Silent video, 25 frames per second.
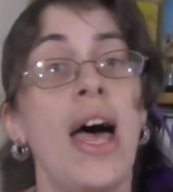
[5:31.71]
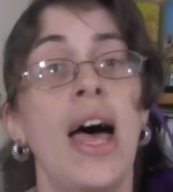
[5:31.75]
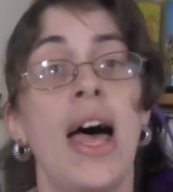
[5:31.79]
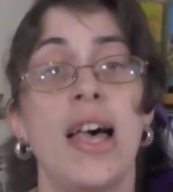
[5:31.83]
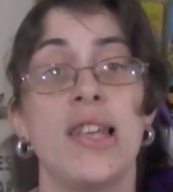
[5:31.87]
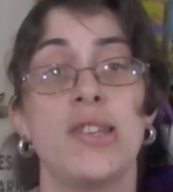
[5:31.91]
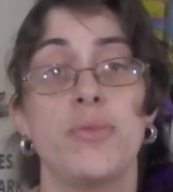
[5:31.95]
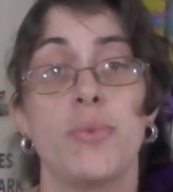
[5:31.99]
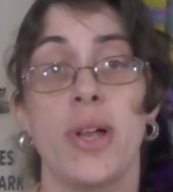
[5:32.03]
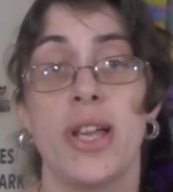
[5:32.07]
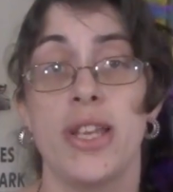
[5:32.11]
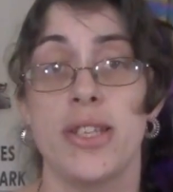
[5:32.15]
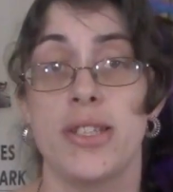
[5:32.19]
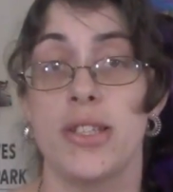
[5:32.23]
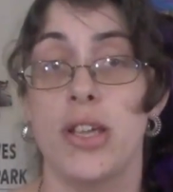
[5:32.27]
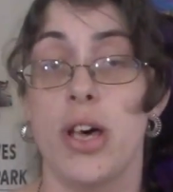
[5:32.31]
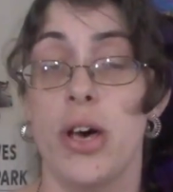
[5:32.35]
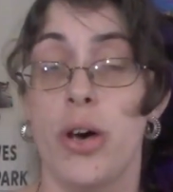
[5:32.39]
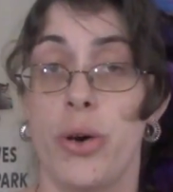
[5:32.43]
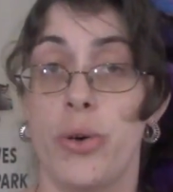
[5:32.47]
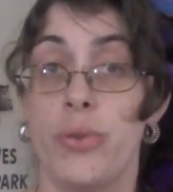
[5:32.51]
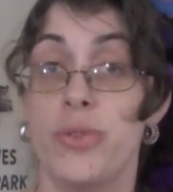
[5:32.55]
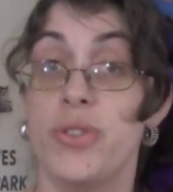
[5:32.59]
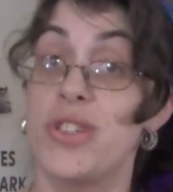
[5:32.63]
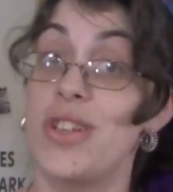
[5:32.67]
as well as the
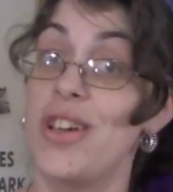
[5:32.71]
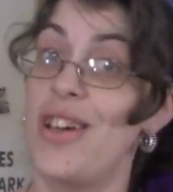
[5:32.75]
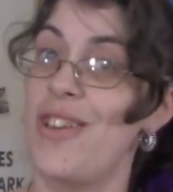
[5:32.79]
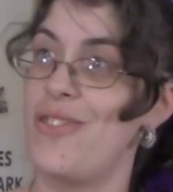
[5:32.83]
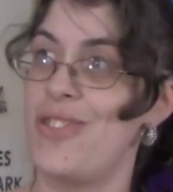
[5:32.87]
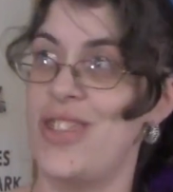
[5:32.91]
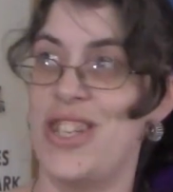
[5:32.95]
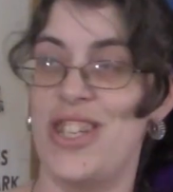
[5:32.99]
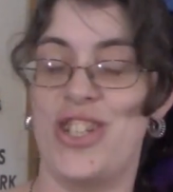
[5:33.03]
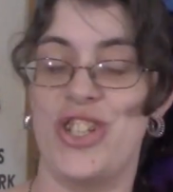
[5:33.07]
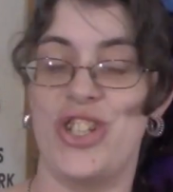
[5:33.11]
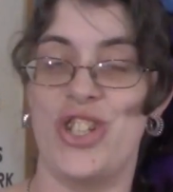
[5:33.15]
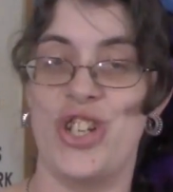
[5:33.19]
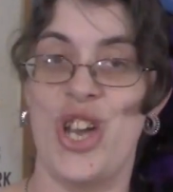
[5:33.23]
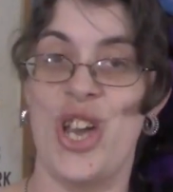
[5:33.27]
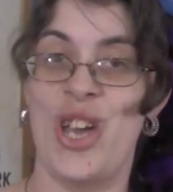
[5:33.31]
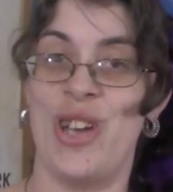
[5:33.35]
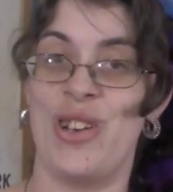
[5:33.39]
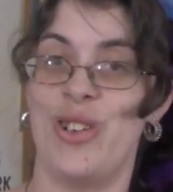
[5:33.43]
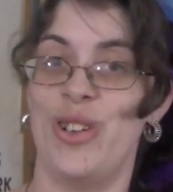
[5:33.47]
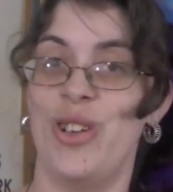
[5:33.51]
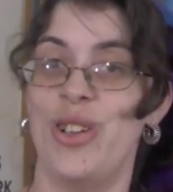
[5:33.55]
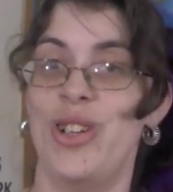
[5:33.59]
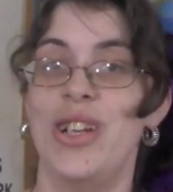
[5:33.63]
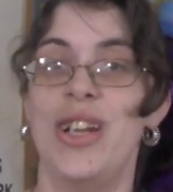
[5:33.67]
host of this
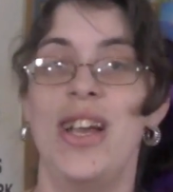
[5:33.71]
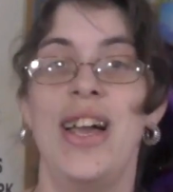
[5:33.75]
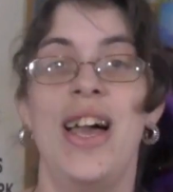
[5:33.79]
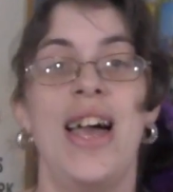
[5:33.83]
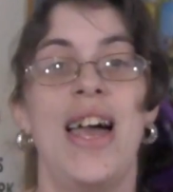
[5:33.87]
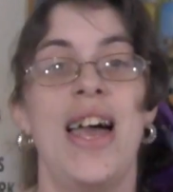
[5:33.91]
channel.